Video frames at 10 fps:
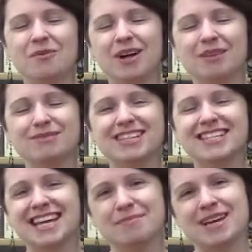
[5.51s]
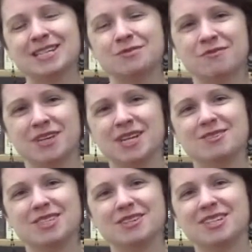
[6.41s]
Welcome to the Data Management video
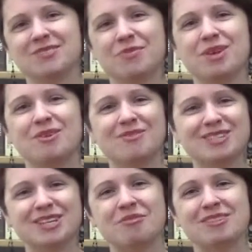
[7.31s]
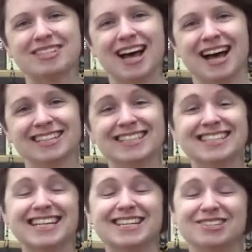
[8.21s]
series from the University of
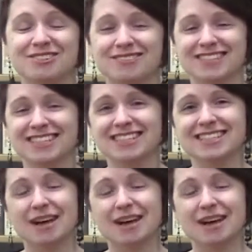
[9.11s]
Wisconsin Data Services.